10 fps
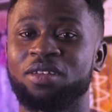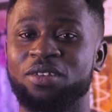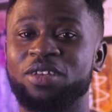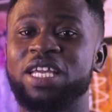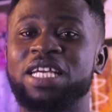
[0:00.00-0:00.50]

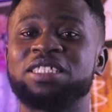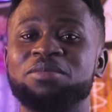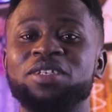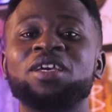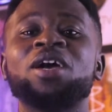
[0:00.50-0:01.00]
You get
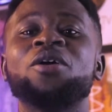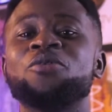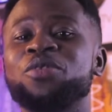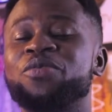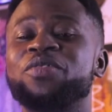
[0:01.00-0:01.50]
me?
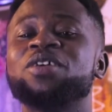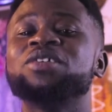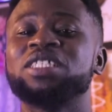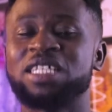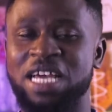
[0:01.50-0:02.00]
We failed
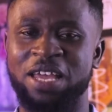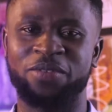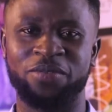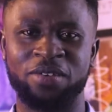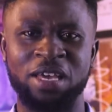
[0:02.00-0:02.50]
in life.
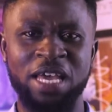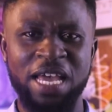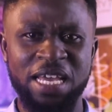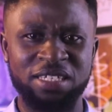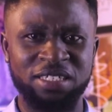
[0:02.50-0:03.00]

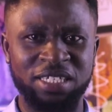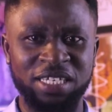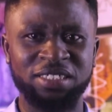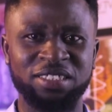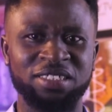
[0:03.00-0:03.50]
And
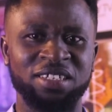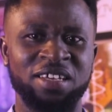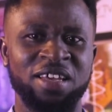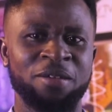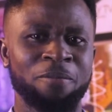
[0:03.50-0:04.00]
this,
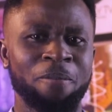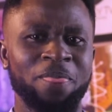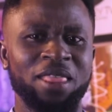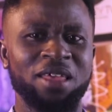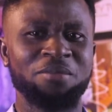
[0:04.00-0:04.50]

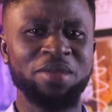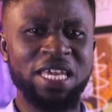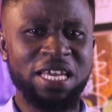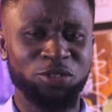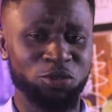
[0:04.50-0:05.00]

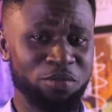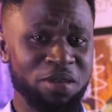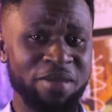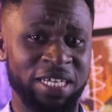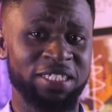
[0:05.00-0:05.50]
to me
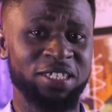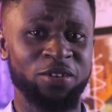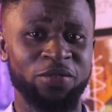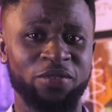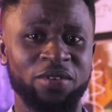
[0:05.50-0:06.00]

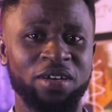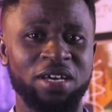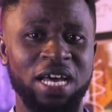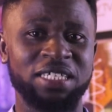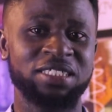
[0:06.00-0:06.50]
myself,
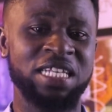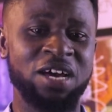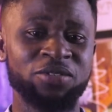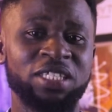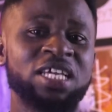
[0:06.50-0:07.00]
has
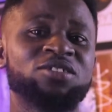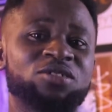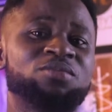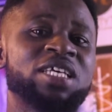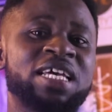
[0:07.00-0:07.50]
now turned to
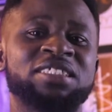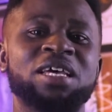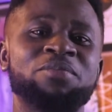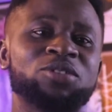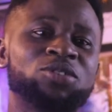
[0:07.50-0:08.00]
be a
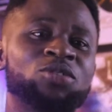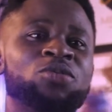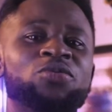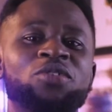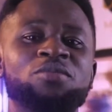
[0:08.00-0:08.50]
stepping
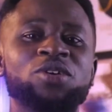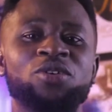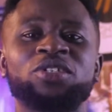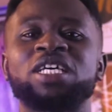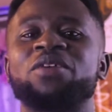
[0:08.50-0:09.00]
stone for me
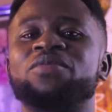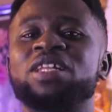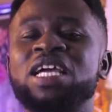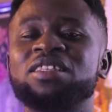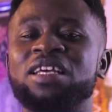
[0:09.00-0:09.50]
because I've
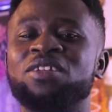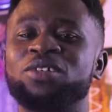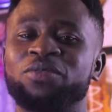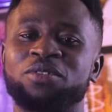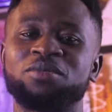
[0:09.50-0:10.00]
learned a lot
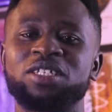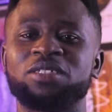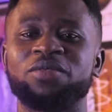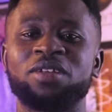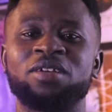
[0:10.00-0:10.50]
from this
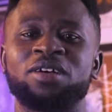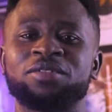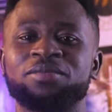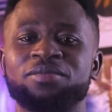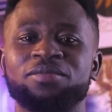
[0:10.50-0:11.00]
failure.
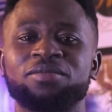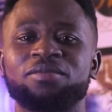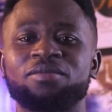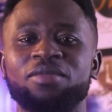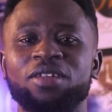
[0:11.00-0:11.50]

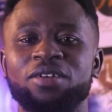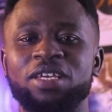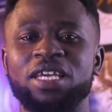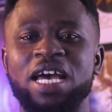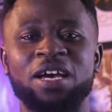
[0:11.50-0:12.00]

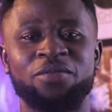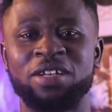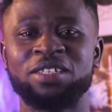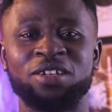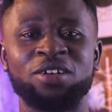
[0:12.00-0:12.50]
Okay, I have
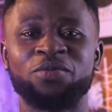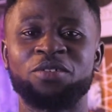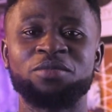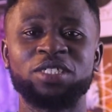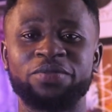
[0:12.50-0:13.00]
learned a lot
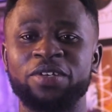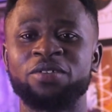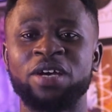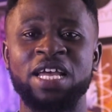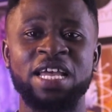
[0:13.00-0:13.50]
from this
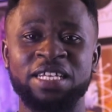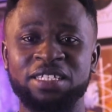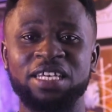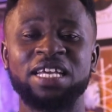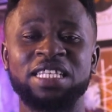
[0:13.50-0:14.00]
failure and
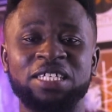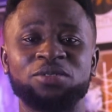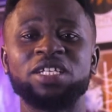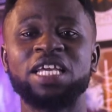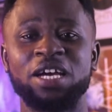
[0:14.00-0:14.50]
it has
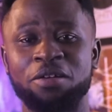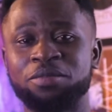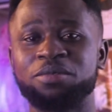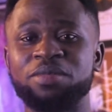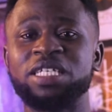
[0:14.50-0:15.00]
really helped
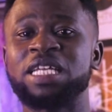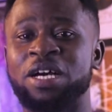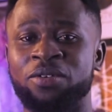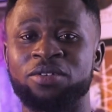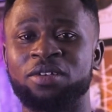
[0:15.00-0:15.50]
me now.